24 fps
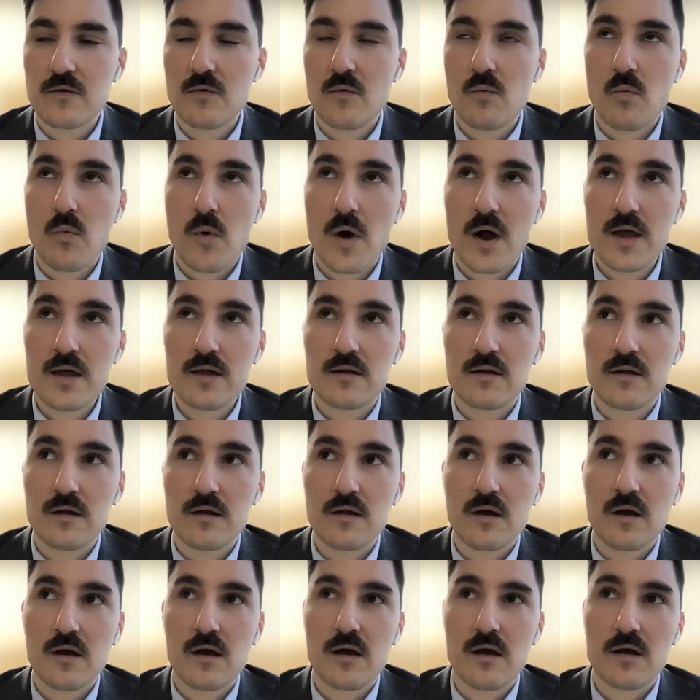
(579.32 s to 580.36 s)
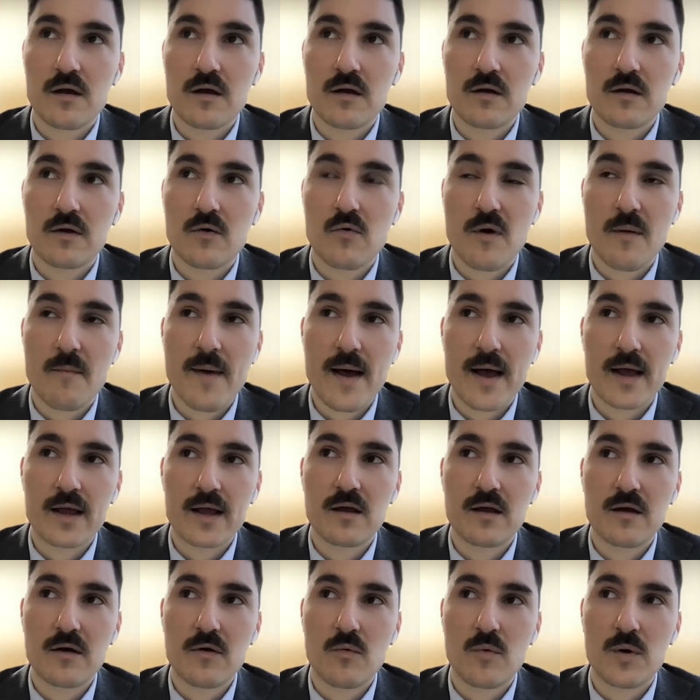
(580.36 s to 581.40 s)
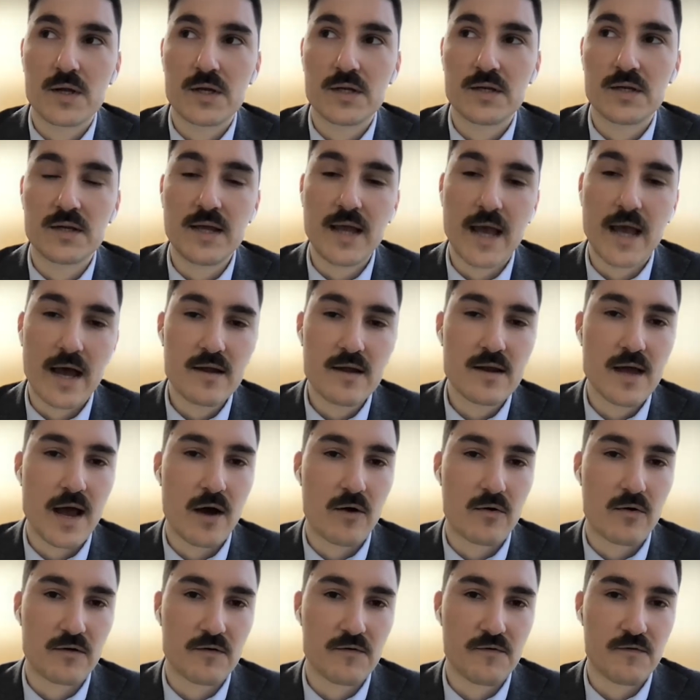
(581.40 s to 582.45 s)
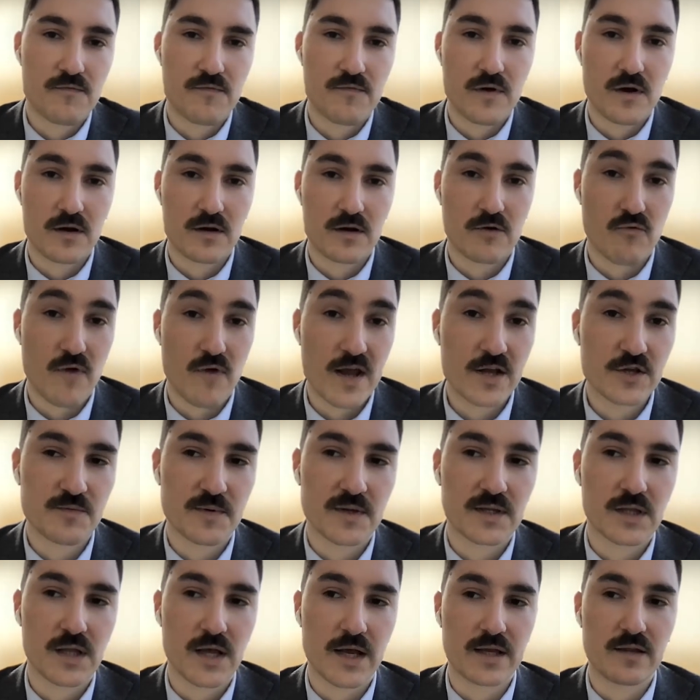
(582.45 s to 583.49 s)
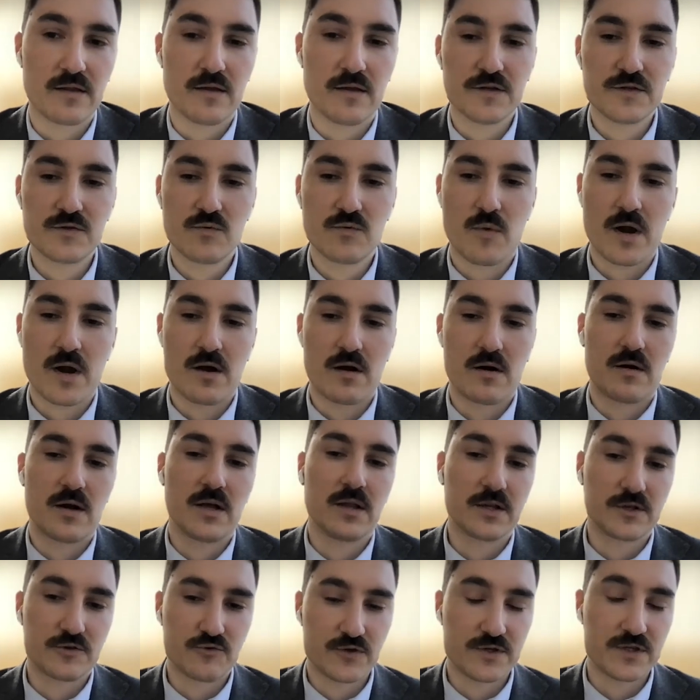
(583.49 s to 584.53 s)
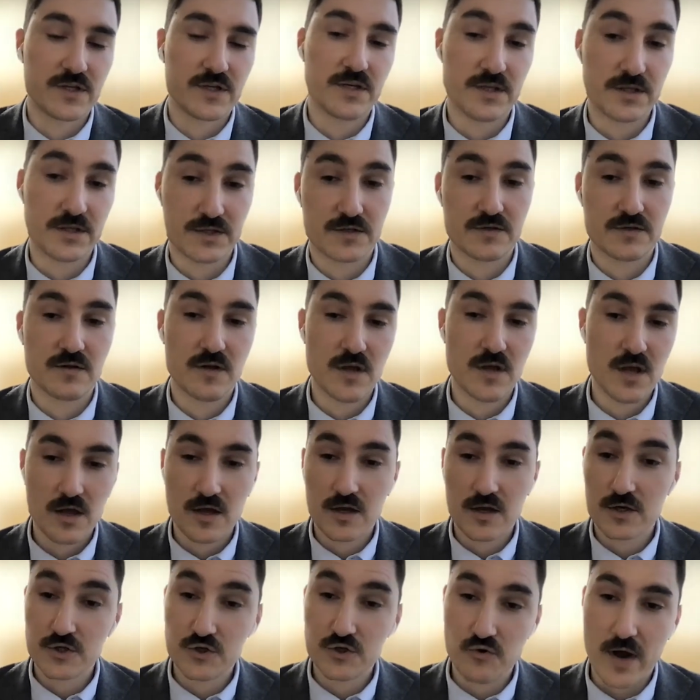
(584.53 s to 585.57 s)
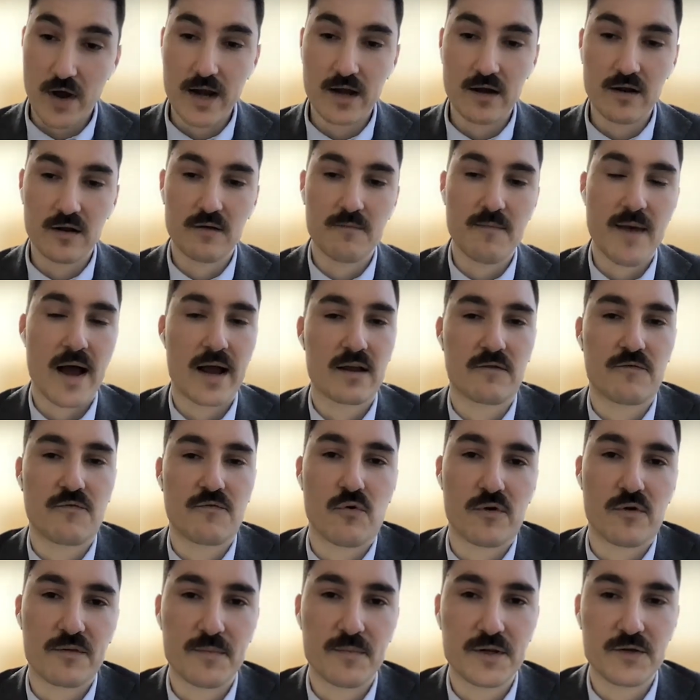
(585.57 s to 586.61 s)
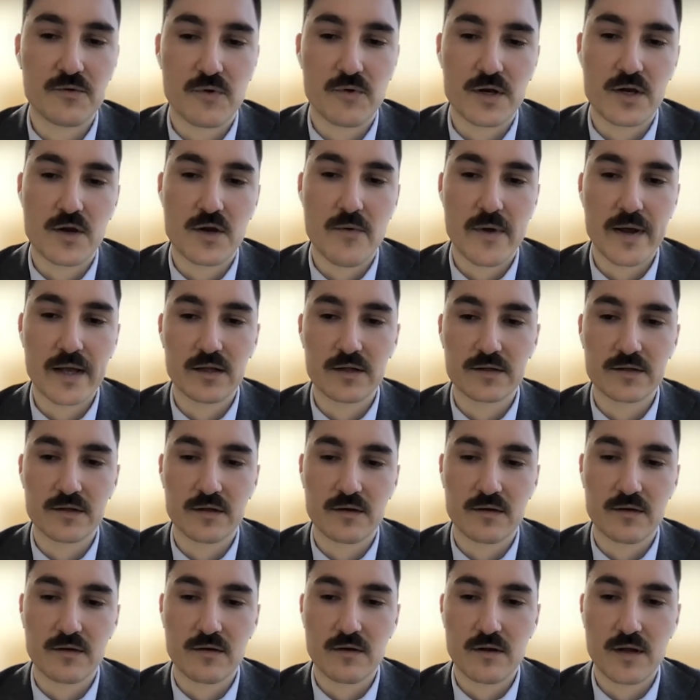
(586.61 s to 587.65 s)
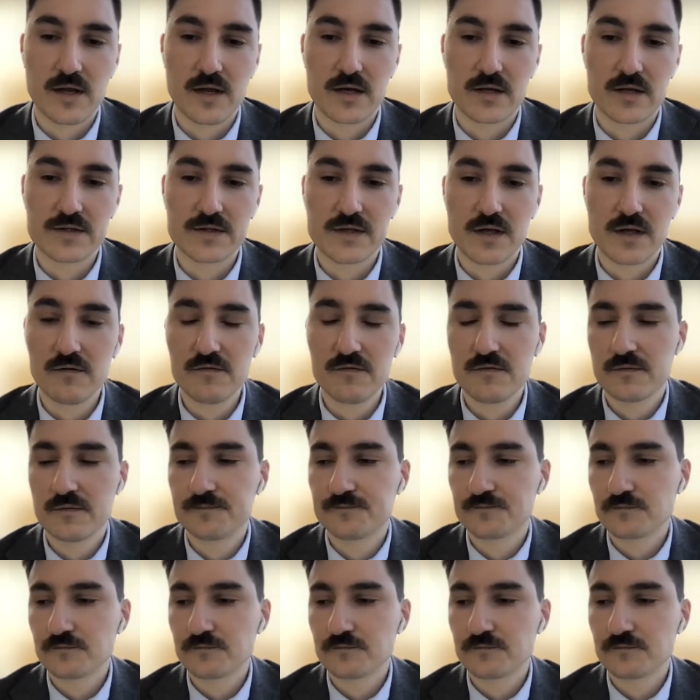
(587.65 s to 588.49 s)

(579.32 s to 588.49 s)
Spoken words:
what Quebec would get out of an arrangement like this, where electricity is traded back and forth between New England and itself,